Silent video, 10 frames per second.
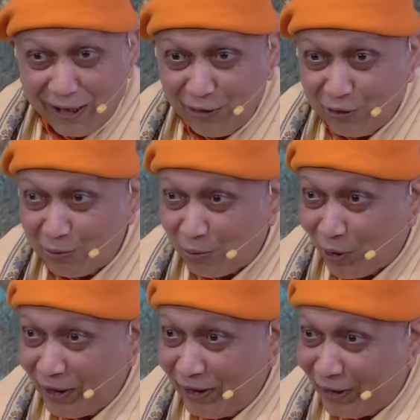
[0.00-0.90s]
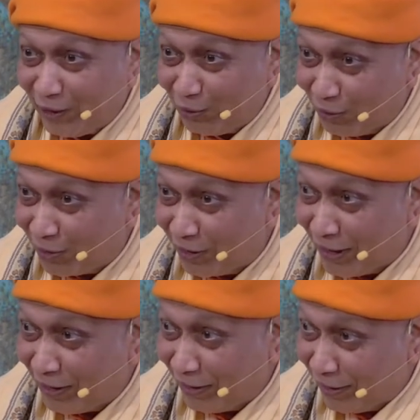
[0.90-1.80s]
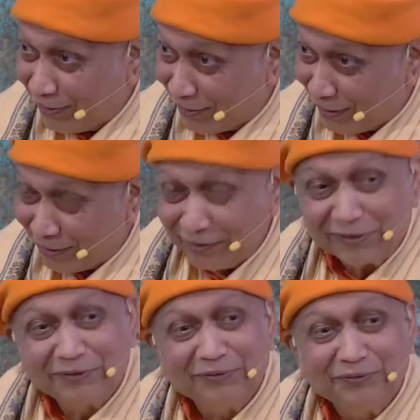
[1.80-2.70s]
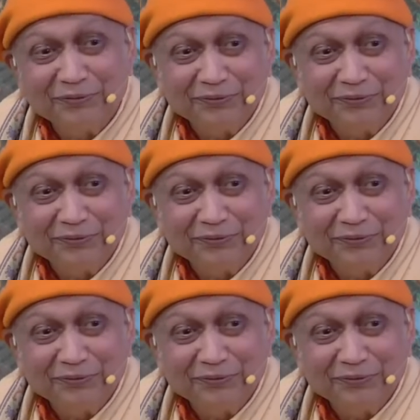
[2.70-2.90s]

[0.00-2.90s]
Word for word: how can you point out that he is here?